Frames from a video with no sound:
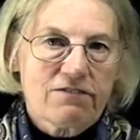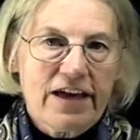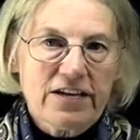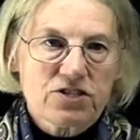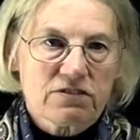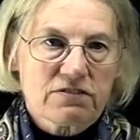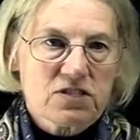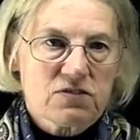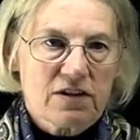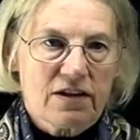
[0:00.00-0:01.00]
advantage of
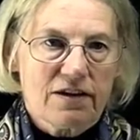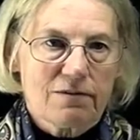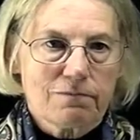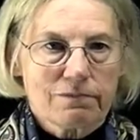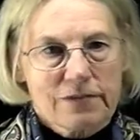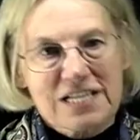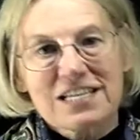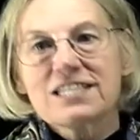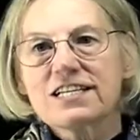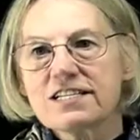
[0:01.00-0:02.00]
this
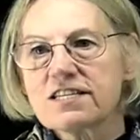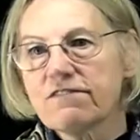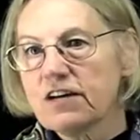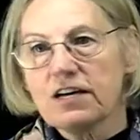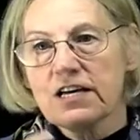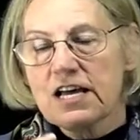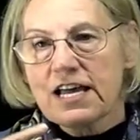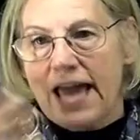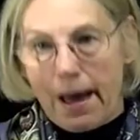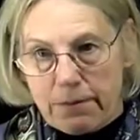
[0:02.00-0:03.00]
existence of a
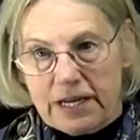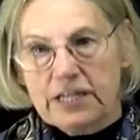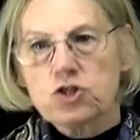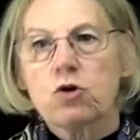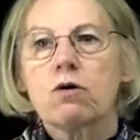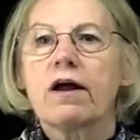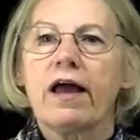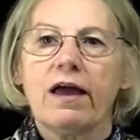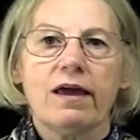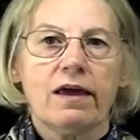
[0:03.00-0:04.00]
cabinet or
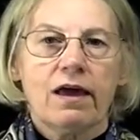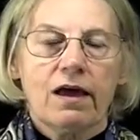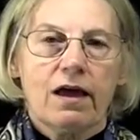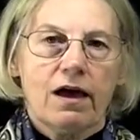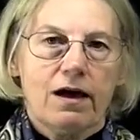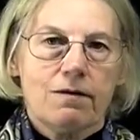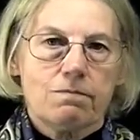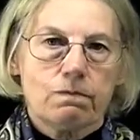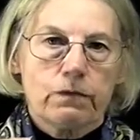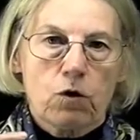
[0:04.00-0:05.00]
a
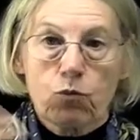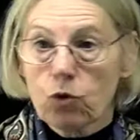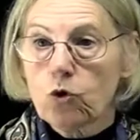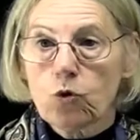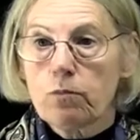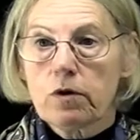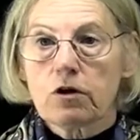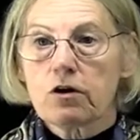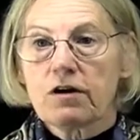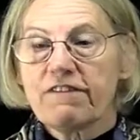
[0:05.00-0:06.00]
room
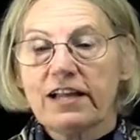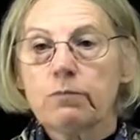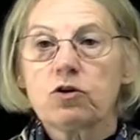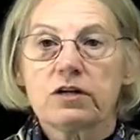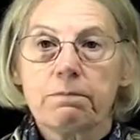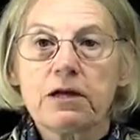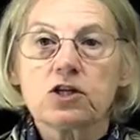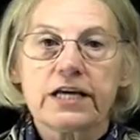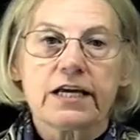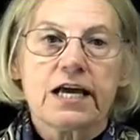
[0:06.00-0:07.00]
or available in a
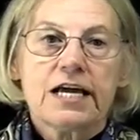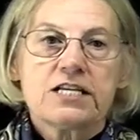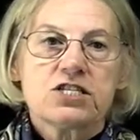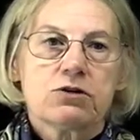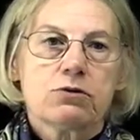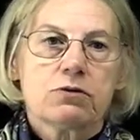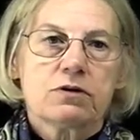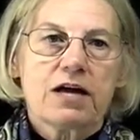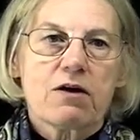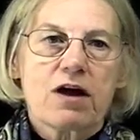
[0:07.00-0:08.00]
building to
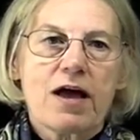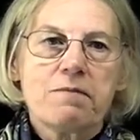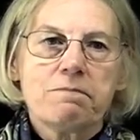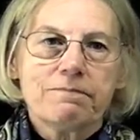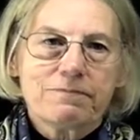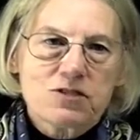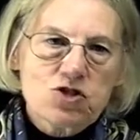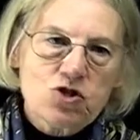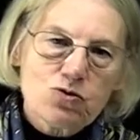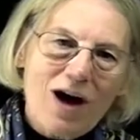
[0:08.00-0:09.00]

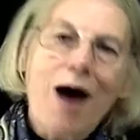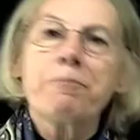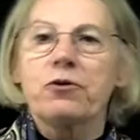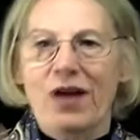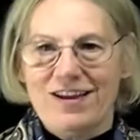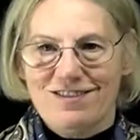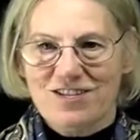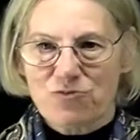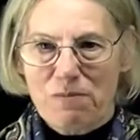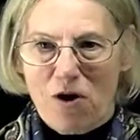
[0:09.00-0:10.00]
upgrade
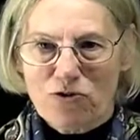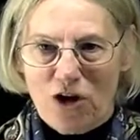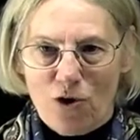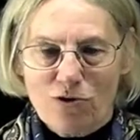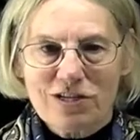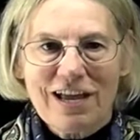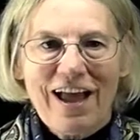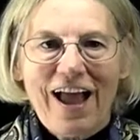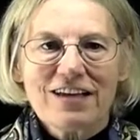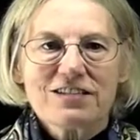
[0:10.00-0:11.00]
this remote node
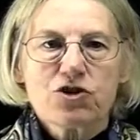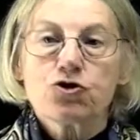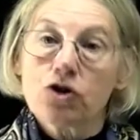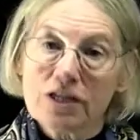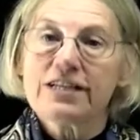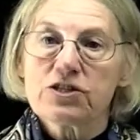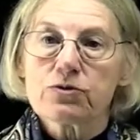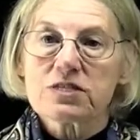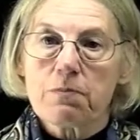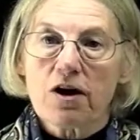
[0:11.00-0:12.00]
and to turn it into
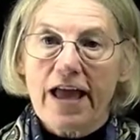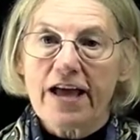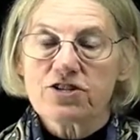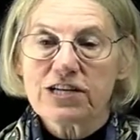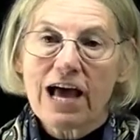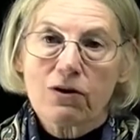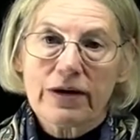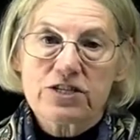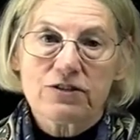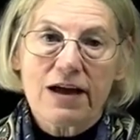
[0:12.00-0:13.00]
a smart edge. And how do
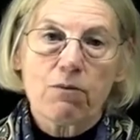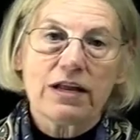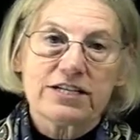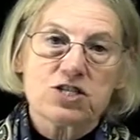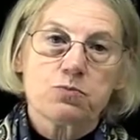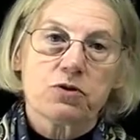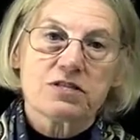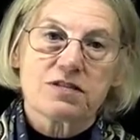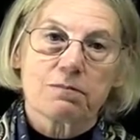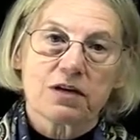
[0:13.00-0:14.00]
I do that? Well, I just put
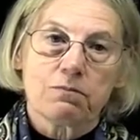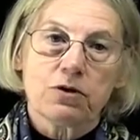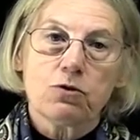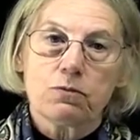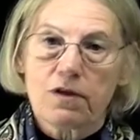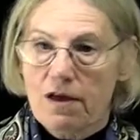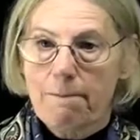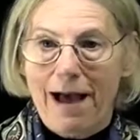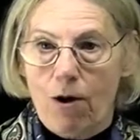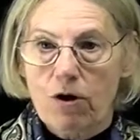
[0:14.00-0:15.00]
some compute
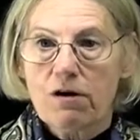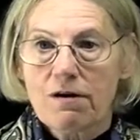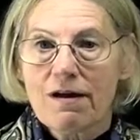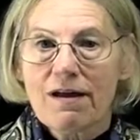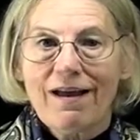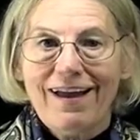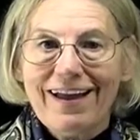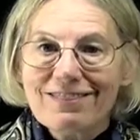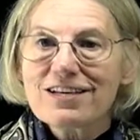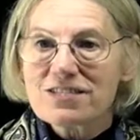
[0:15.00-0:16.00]
power
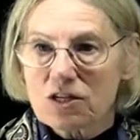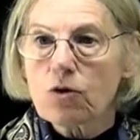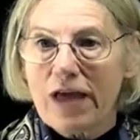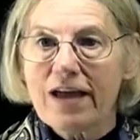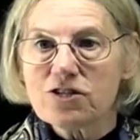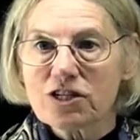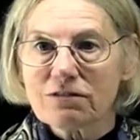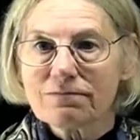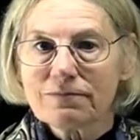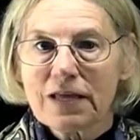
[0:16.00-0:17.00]
in this location.
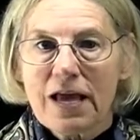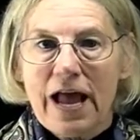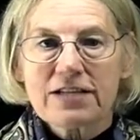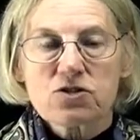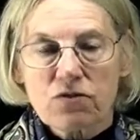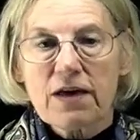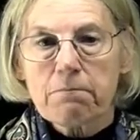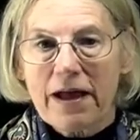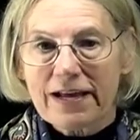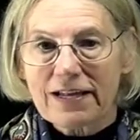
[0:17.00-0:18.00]
And so then
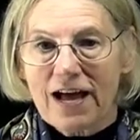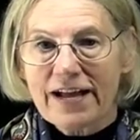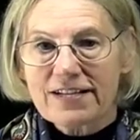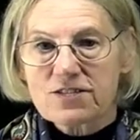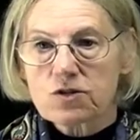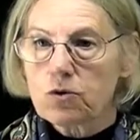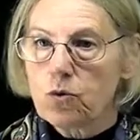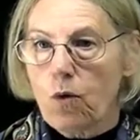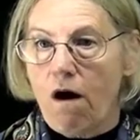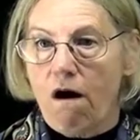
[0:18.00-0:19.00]
my clients
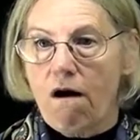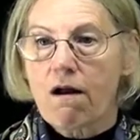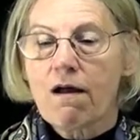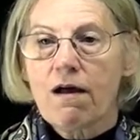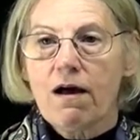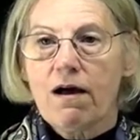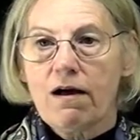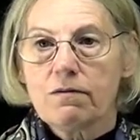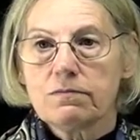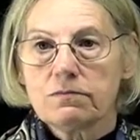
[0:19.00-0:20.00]
who are
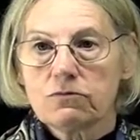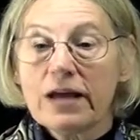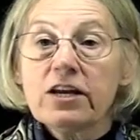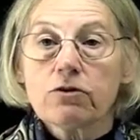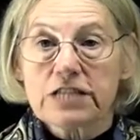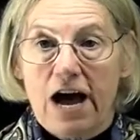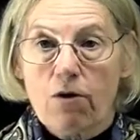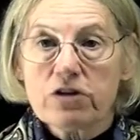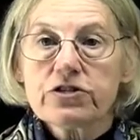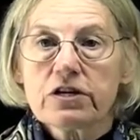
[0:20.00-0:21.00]
radio
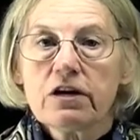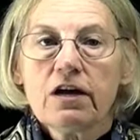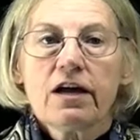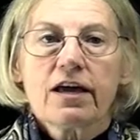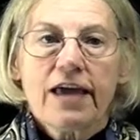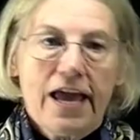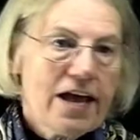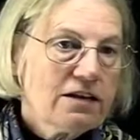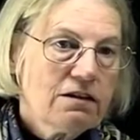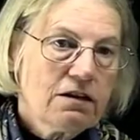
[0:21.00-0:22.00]
towers
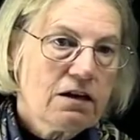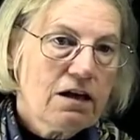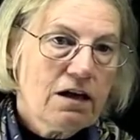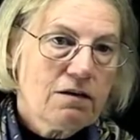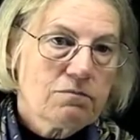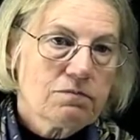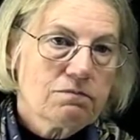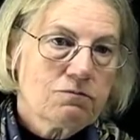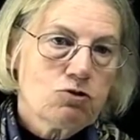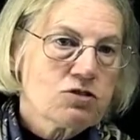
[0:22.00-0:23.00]
can
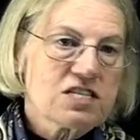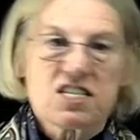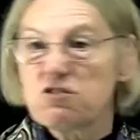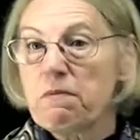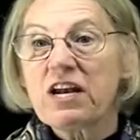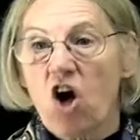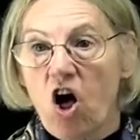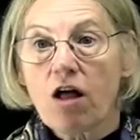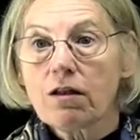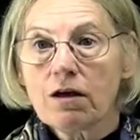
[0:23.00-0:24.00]
use this as
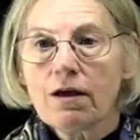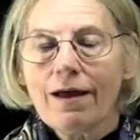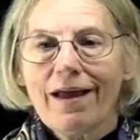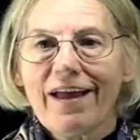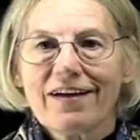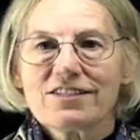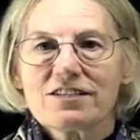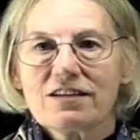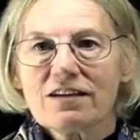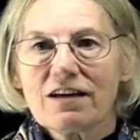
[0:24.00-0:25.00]
mid-haul and
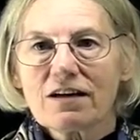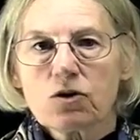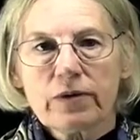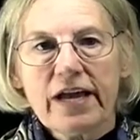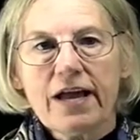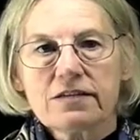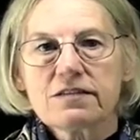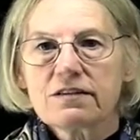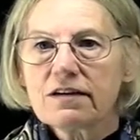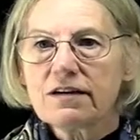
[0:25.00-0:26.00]
create
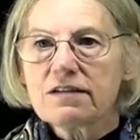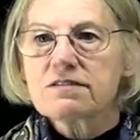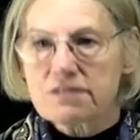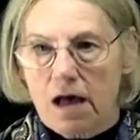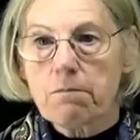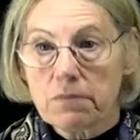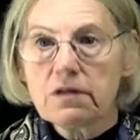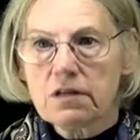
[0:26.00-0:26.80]
some